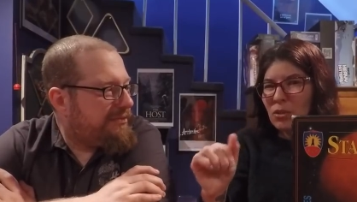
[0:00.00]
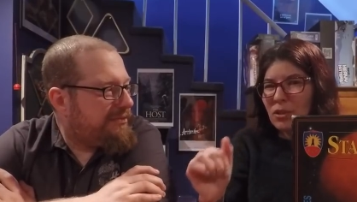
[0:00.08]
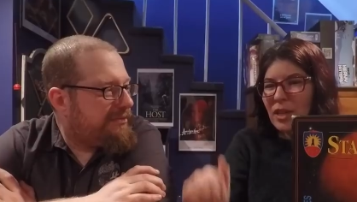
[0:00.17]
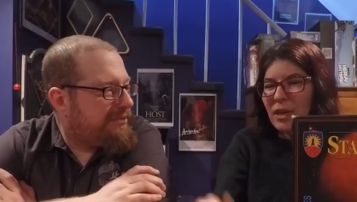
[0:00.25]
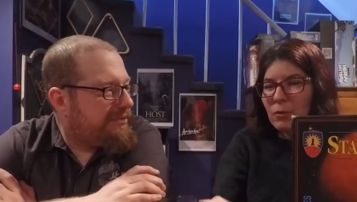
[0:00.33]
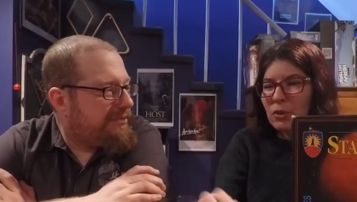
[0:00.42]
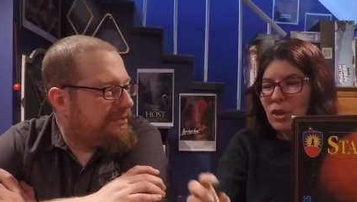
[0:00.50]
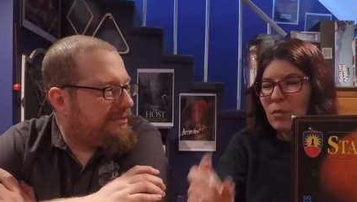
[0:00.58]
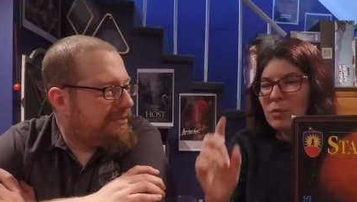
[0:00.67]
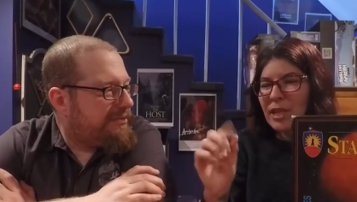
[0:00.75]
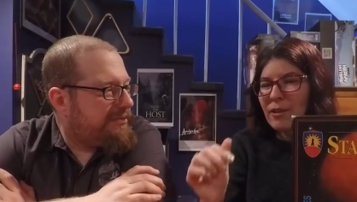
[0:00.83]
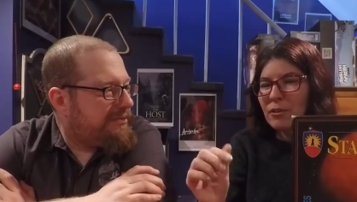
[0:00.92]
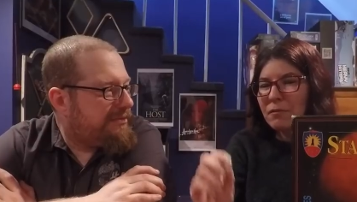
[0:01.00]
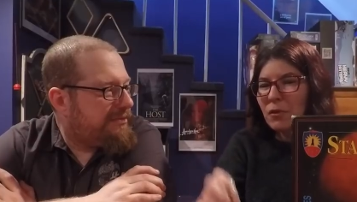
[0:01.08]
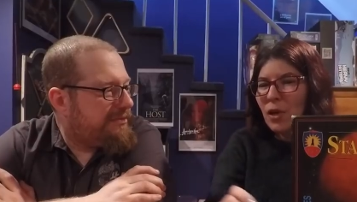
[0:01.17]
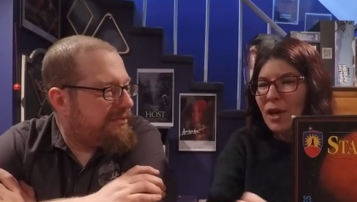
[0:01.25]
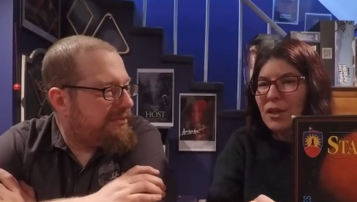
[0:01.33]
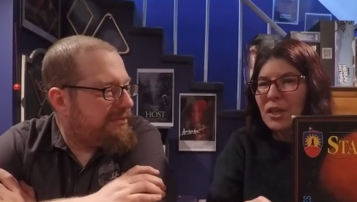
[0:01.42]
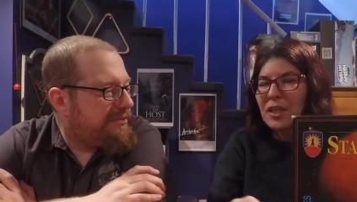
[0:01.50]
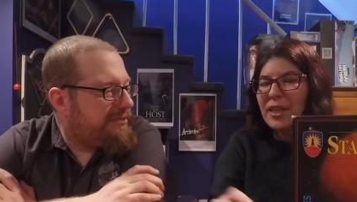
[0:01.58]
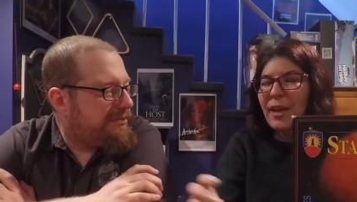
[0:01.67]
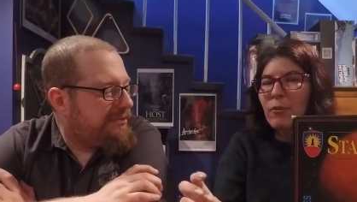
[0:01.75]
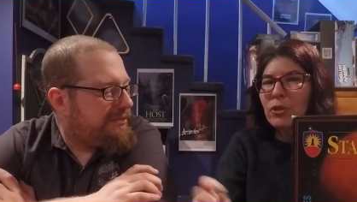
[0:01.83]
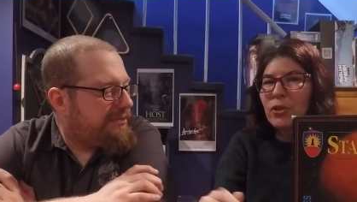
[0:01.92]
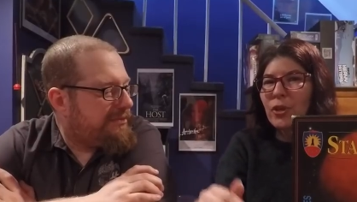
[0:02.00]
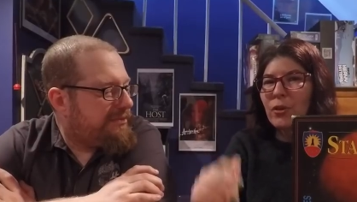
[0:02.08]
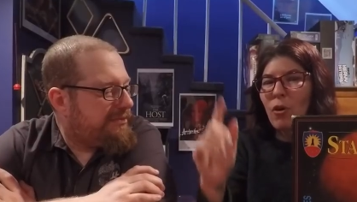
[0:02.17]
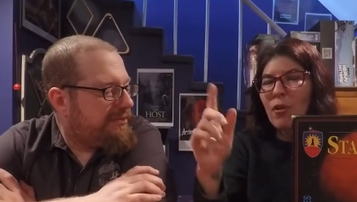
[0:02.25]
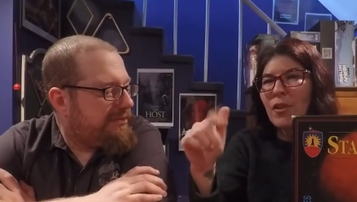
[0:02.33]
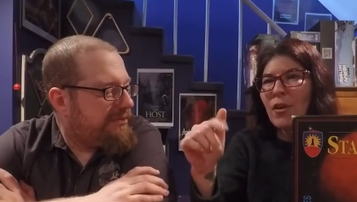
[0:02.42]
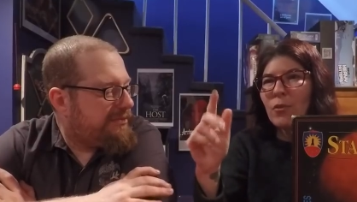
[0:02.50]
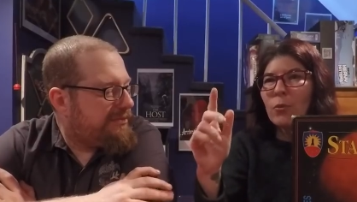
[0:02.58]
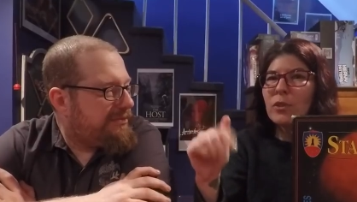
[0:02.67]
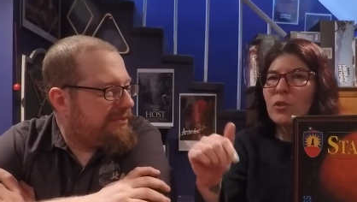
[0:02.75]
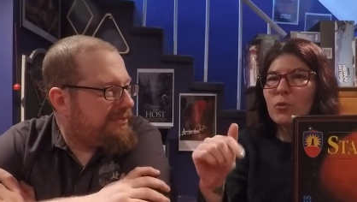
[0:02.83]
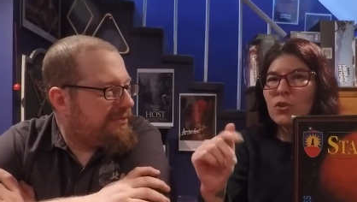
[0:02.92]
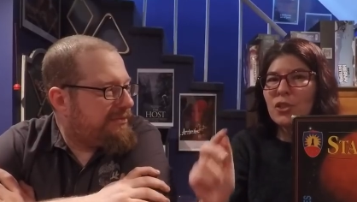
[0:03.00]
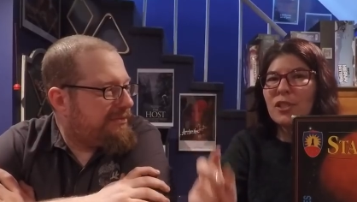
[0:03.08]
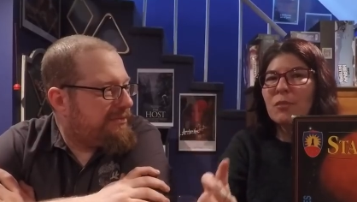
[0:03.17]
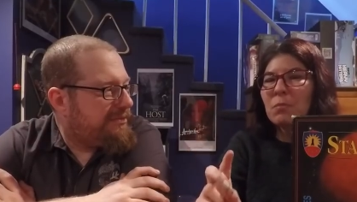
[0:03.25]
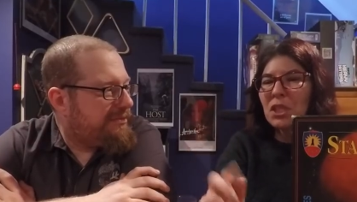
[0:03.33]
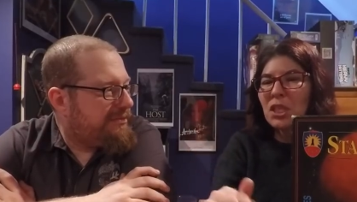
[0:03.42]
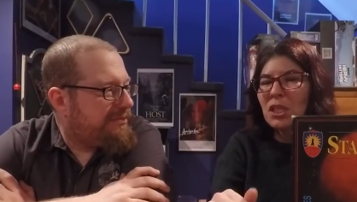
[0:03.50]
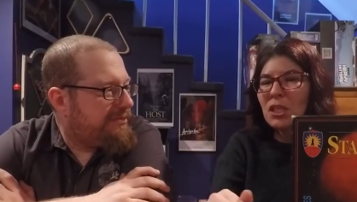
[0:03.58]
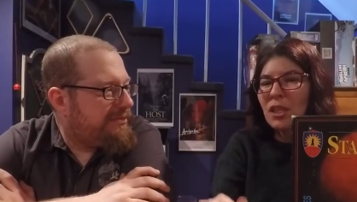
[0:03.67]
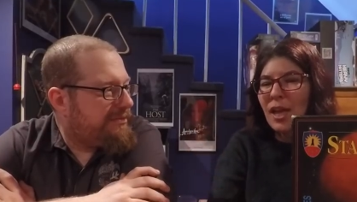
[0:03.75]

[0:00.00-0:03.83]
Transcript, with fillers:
Speaker 1: that would come down if you got an encounter, and all the other ones were just speed.